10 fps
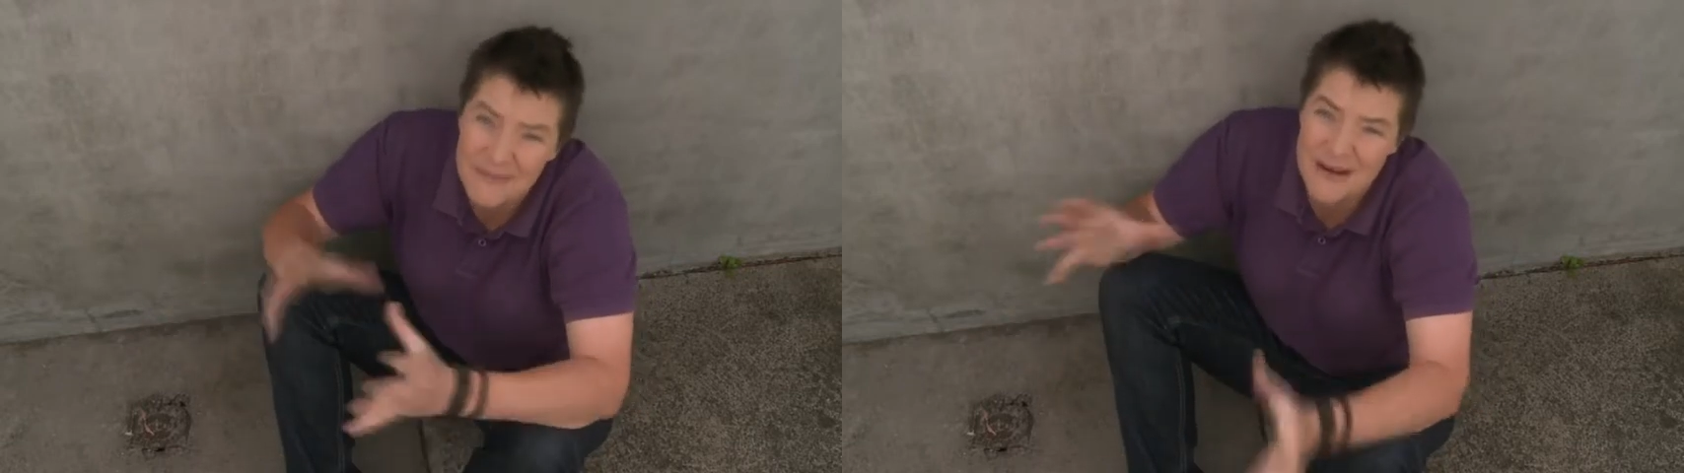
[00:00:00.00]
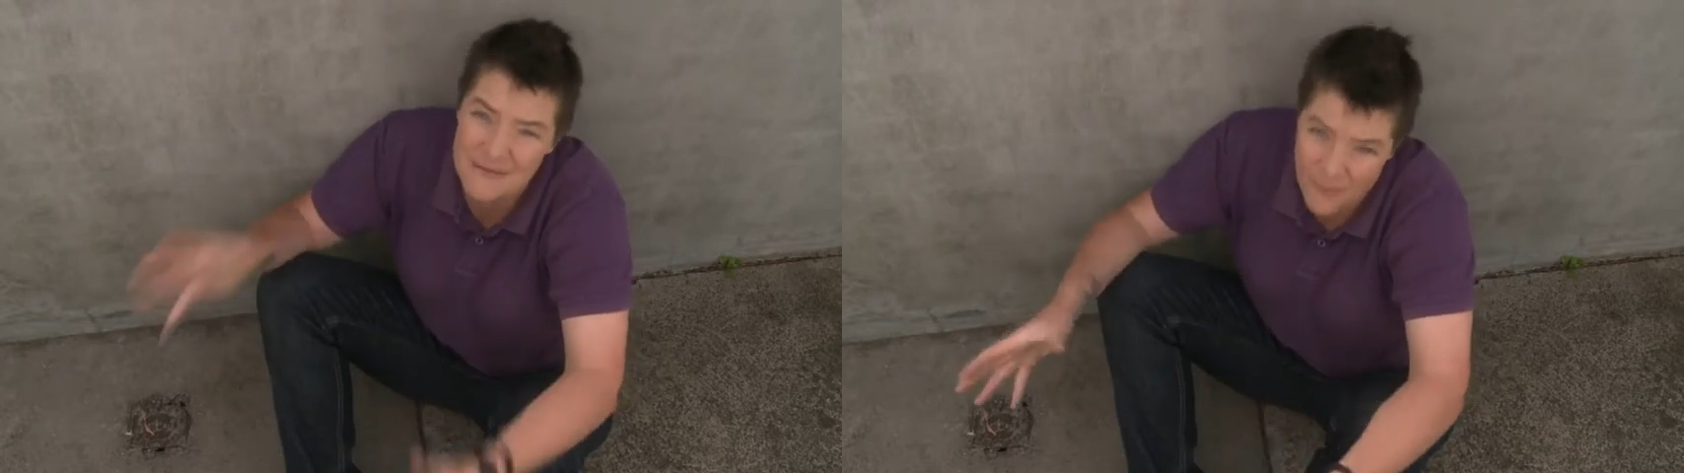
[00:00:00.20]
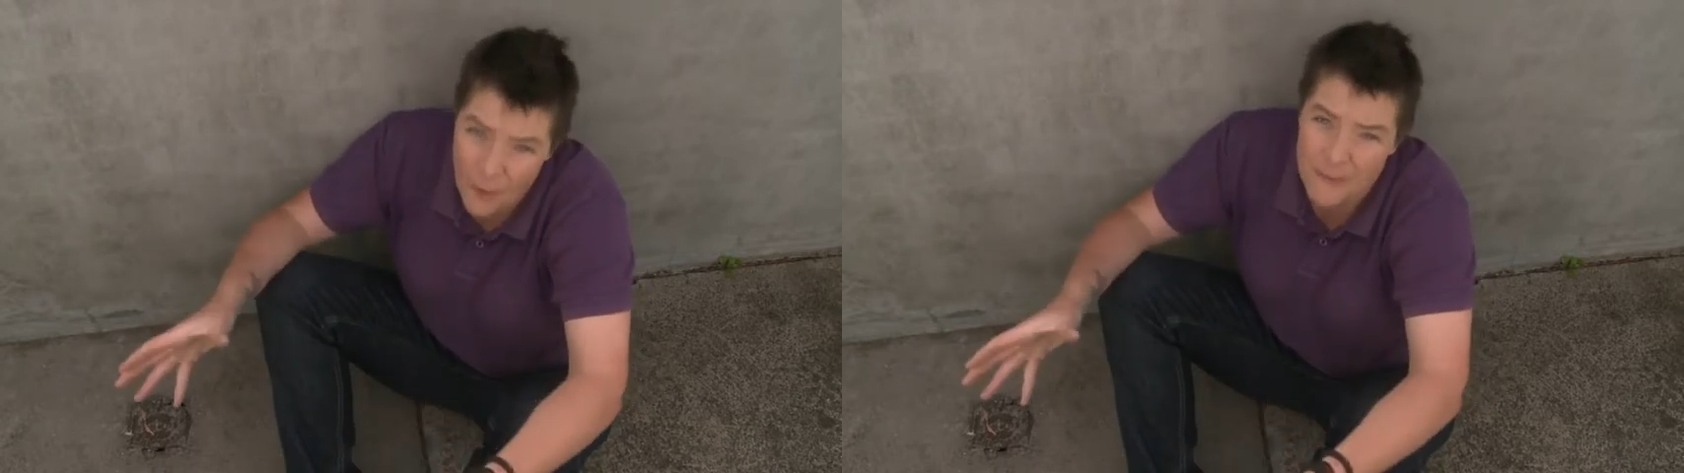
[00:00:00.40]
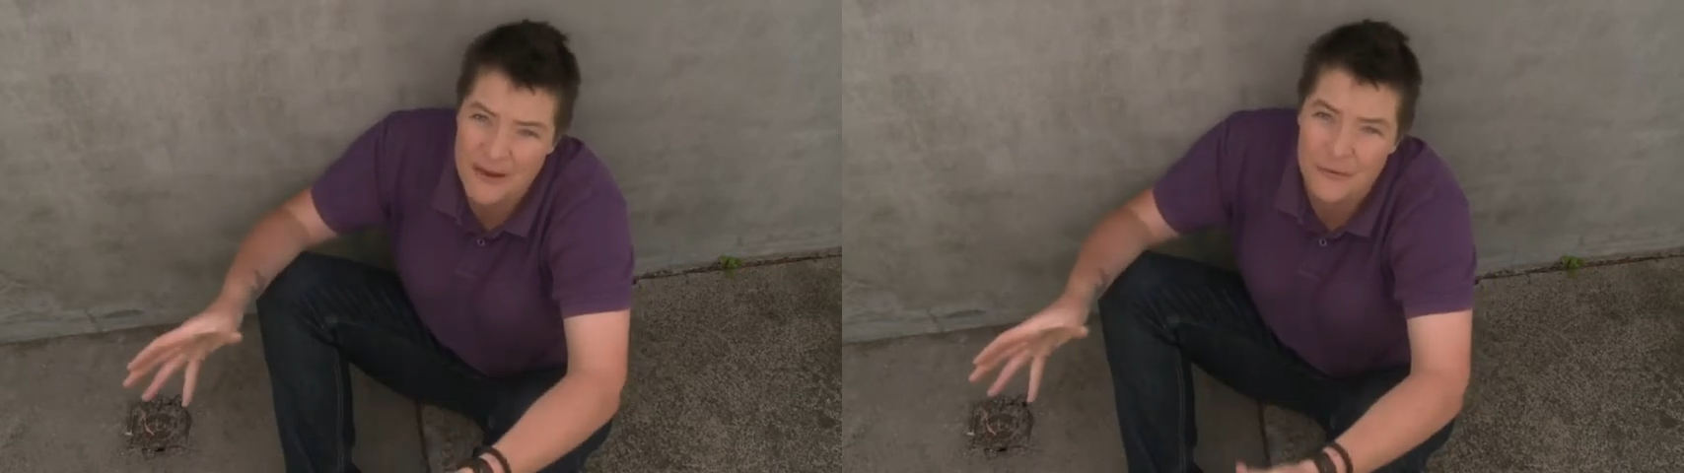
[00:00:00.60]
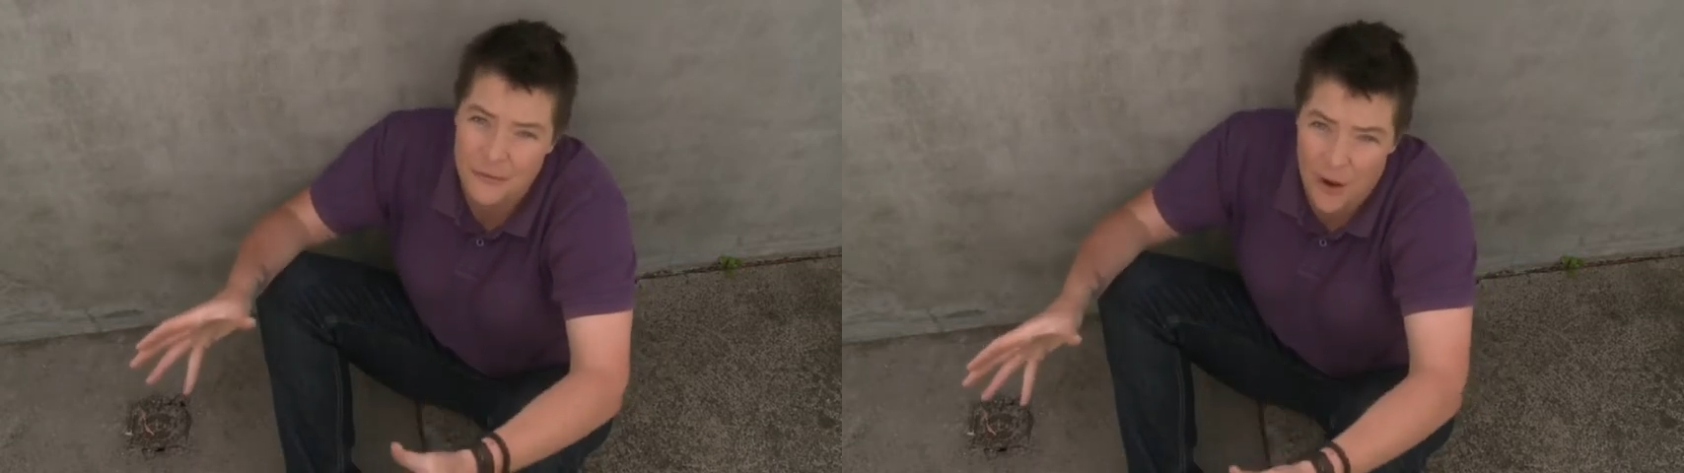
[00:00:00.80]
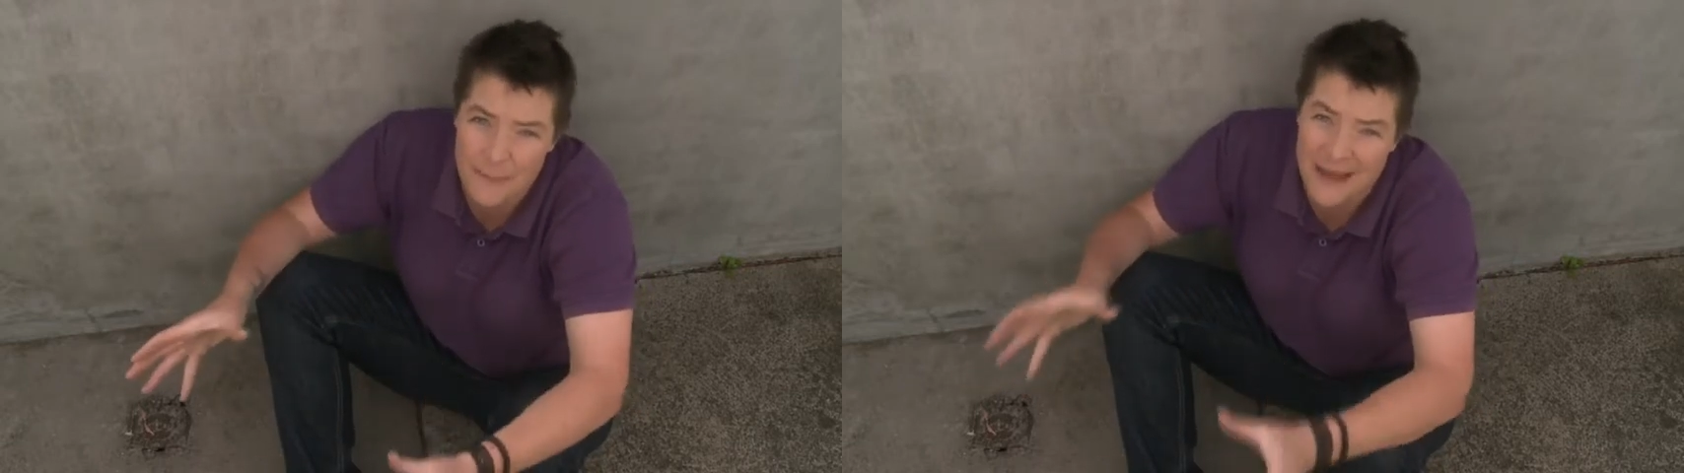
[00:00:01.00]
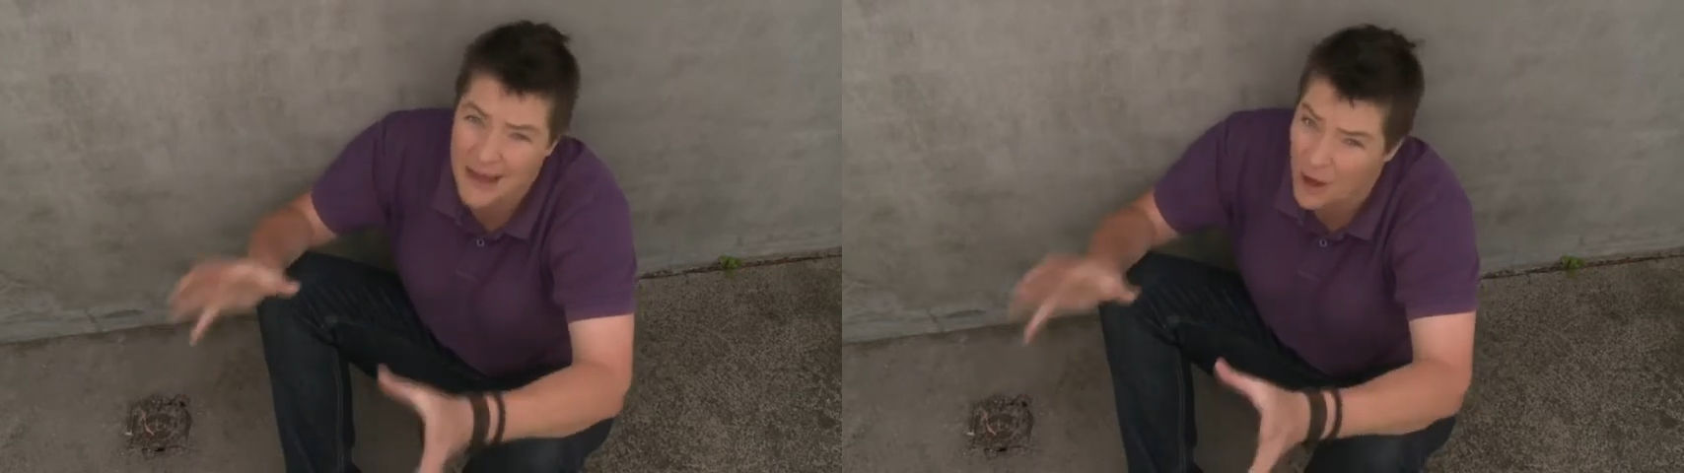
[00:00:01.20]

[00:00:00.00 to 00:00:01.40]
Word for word: of an environmental nightmare